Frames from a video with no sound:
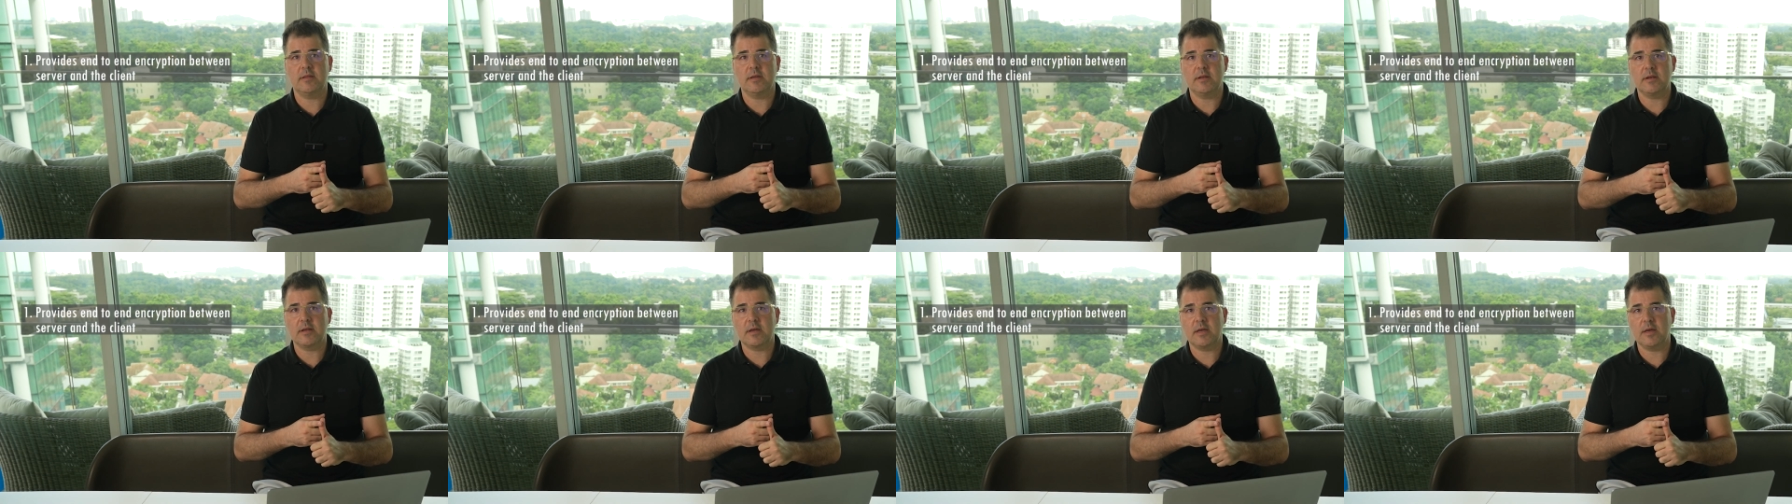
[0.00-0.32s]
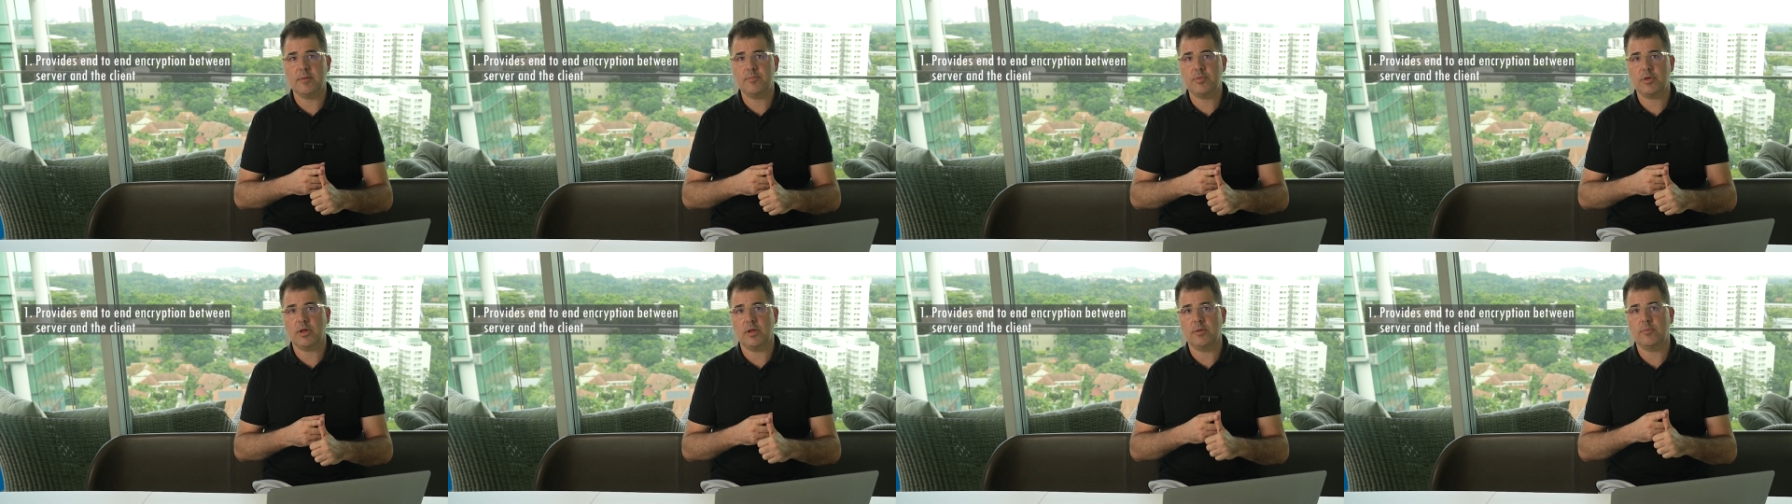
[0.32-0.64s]

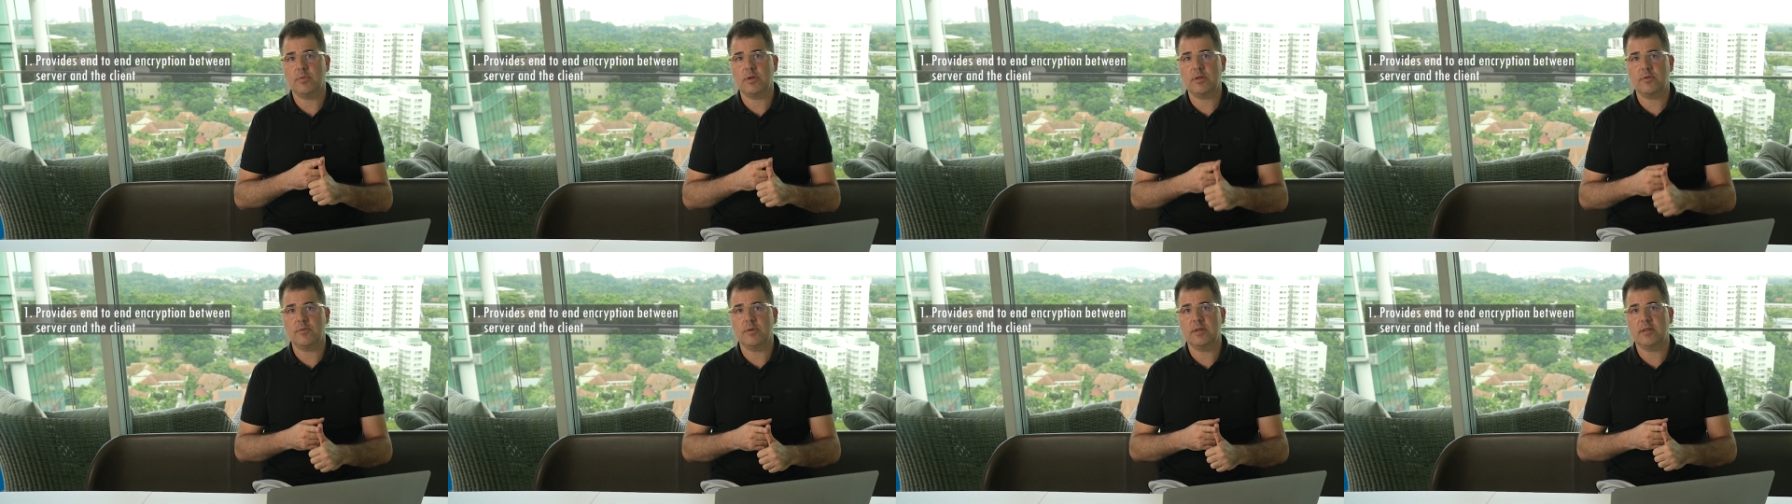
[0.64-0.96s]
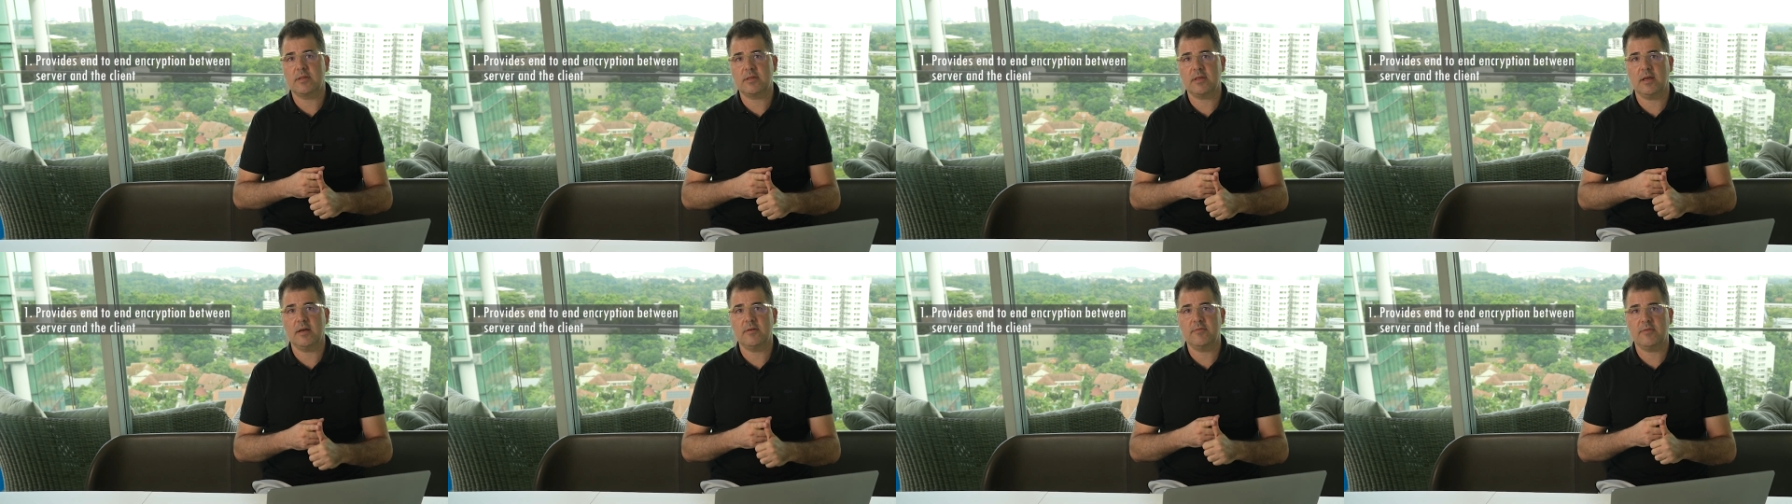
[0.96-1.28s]
encryption between
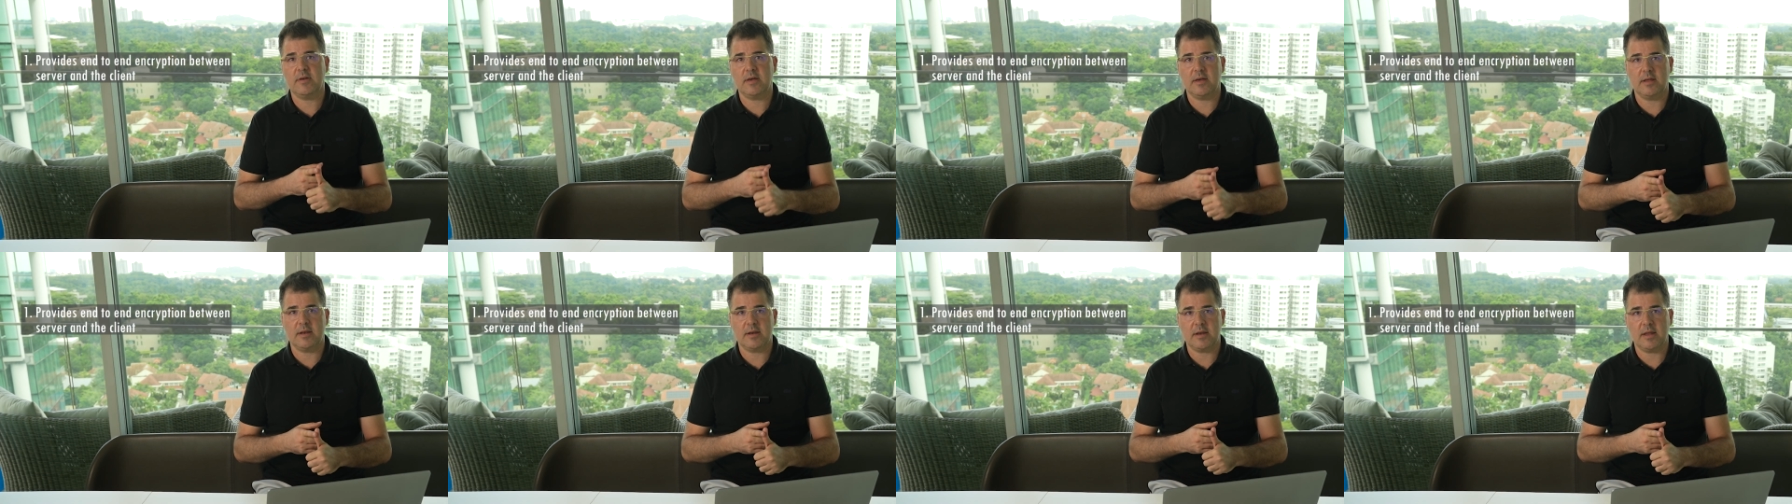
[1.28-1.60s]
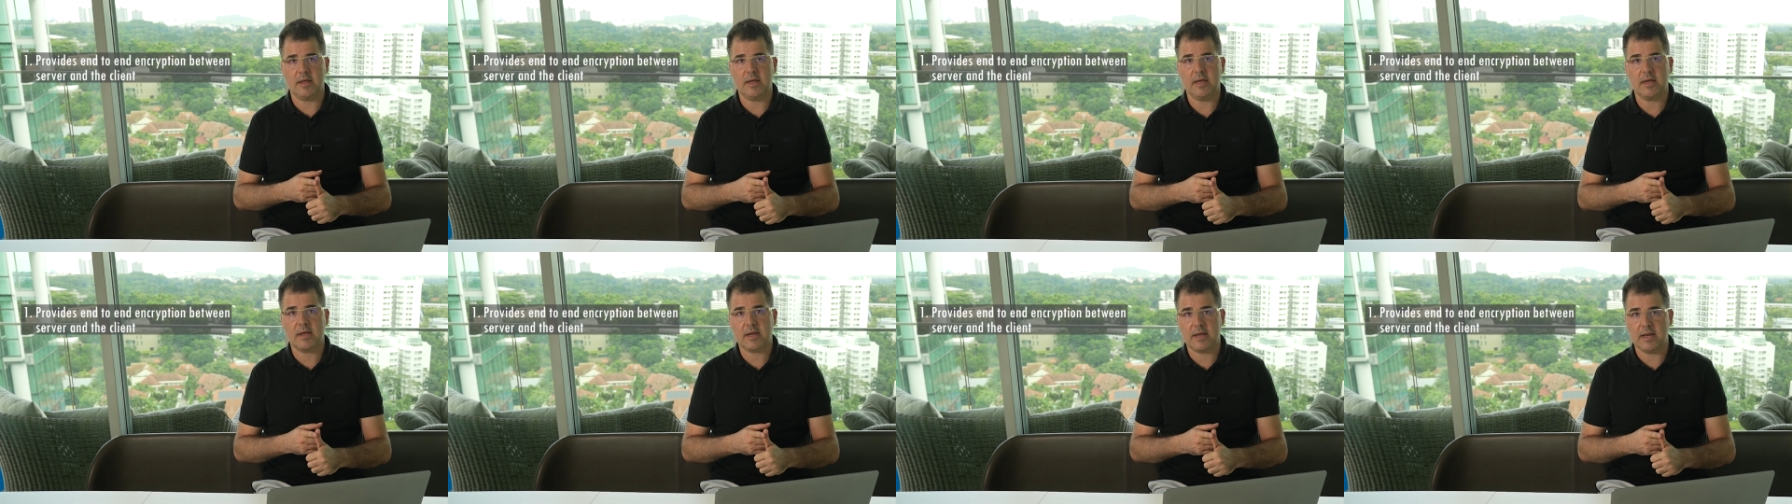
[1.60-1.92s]
server
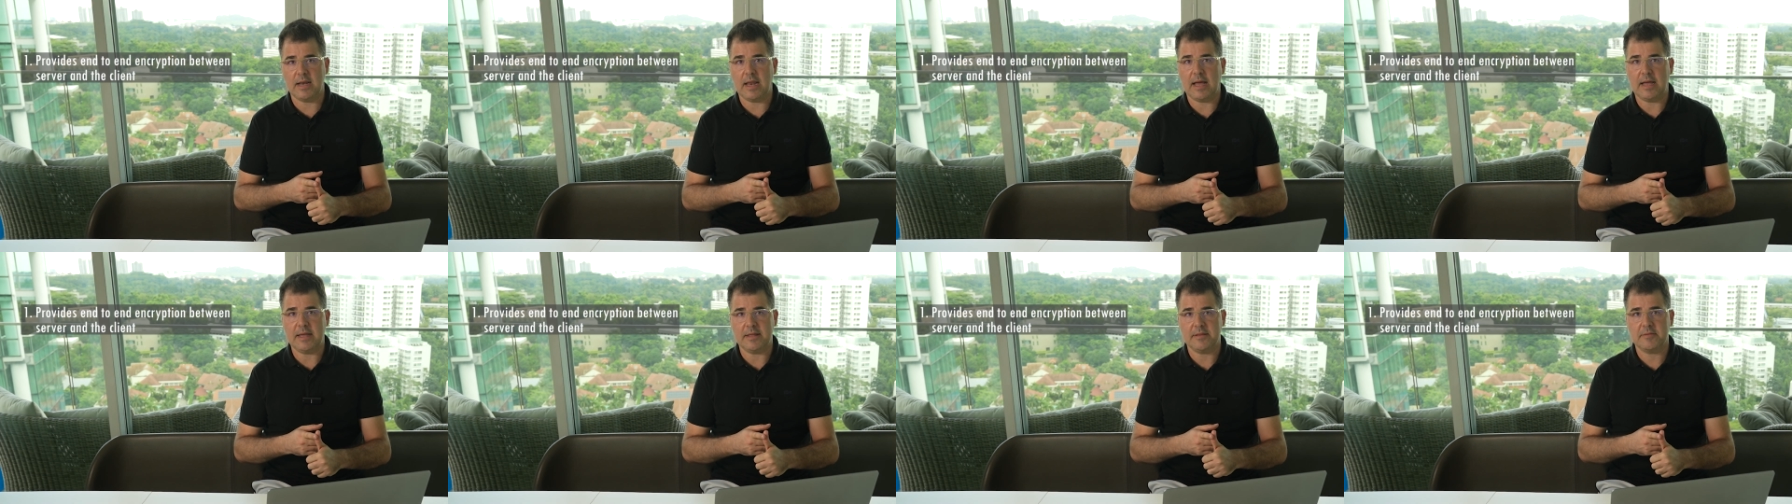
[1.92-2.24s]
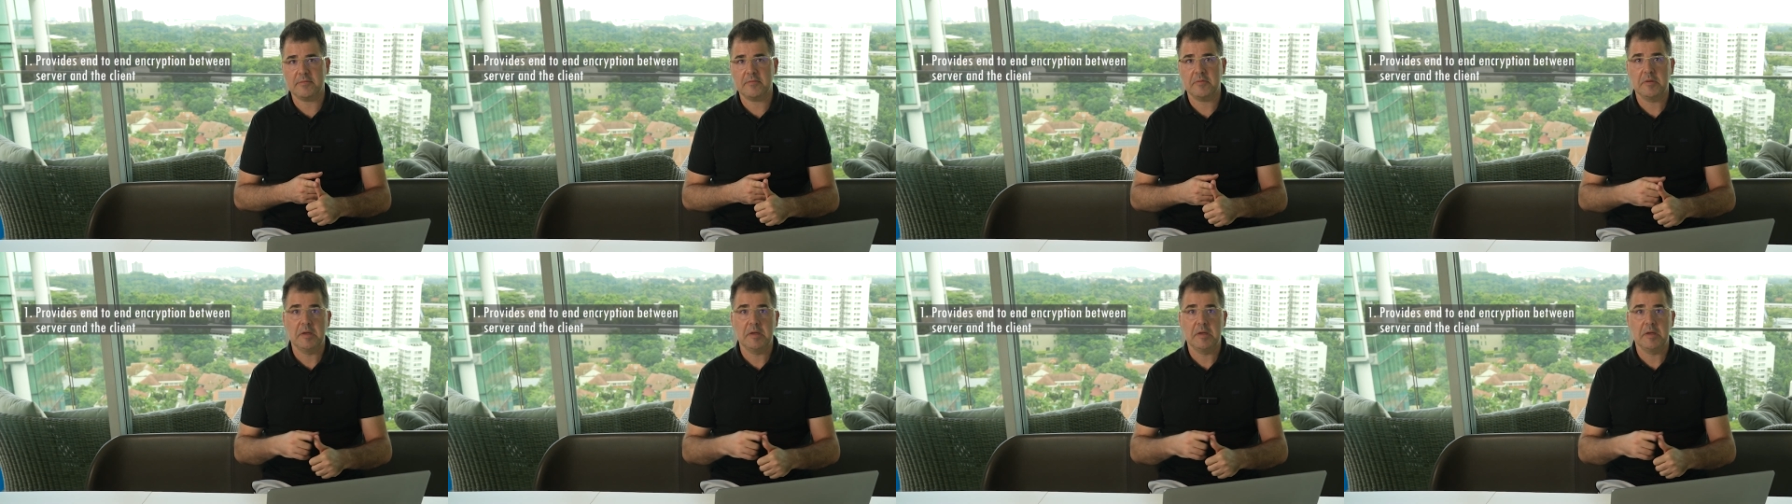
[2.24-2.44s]
and client.